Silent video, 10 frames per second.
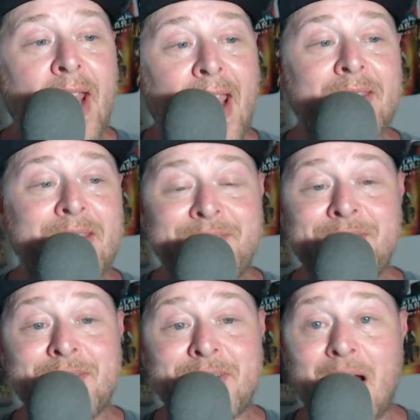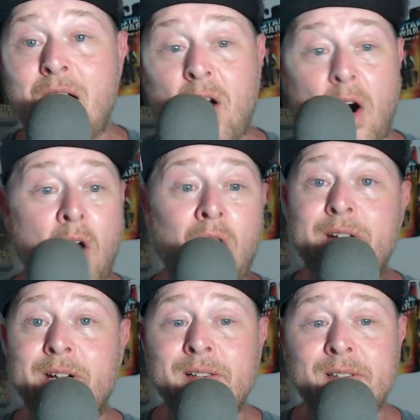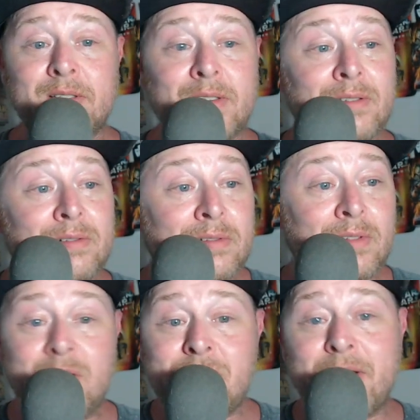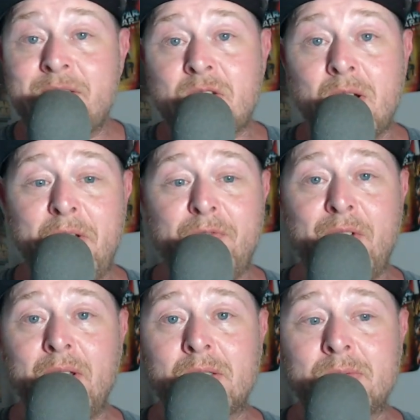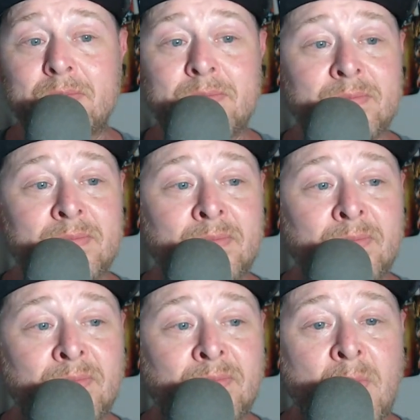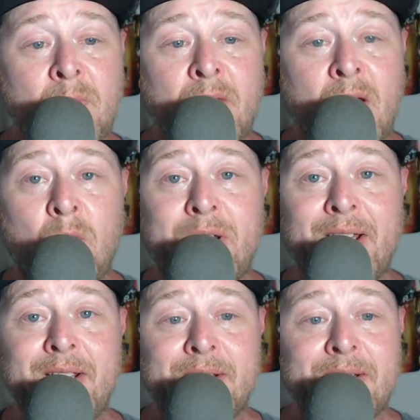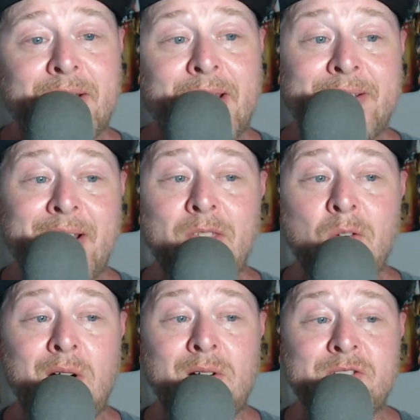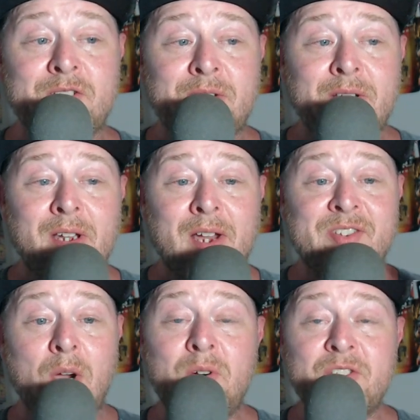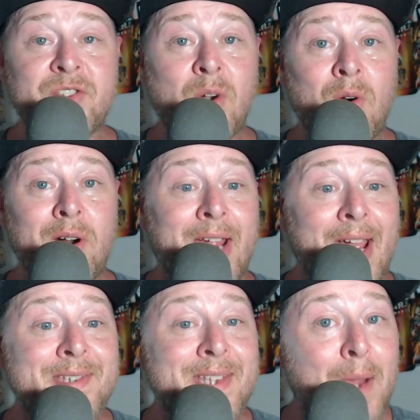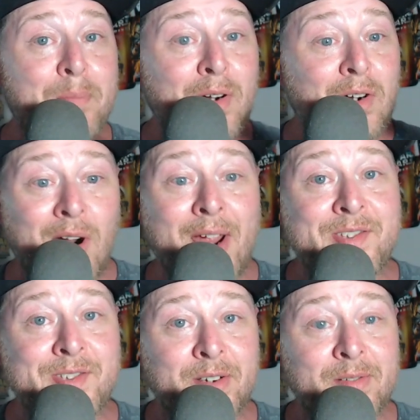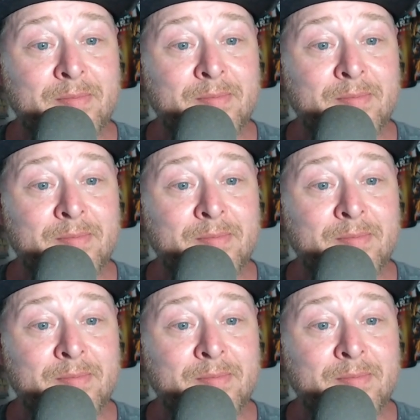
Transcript: And this entire arc looks like it's going to be filler. Okay? In other words, Ahsoka's story has not progressed.